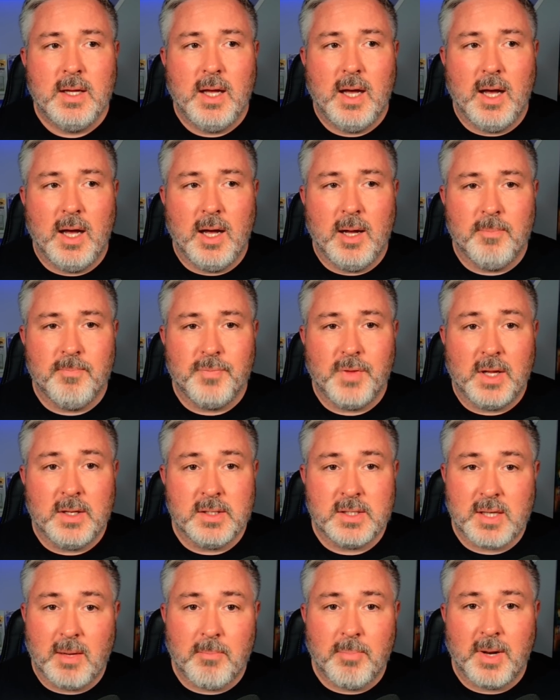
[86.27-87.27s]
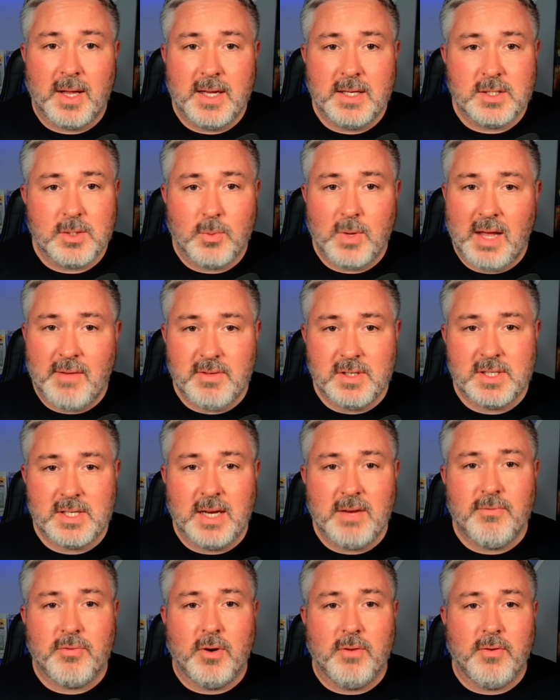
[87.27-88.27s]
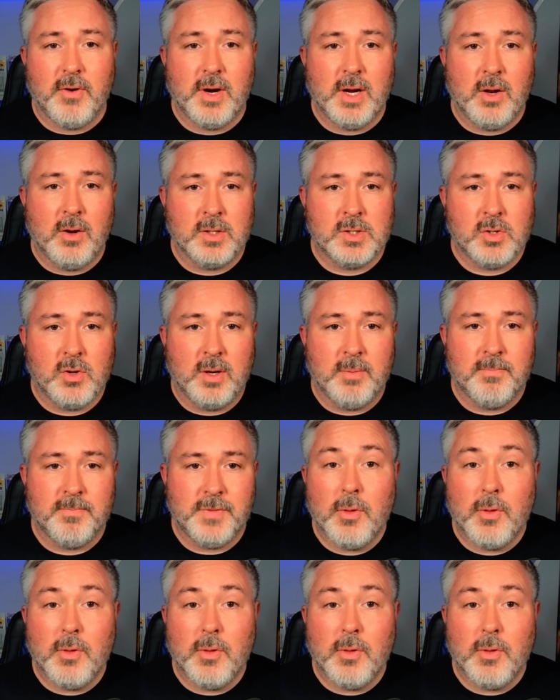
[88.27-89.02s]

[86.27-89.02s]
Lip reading: And some players that we haven't seen for a very long time.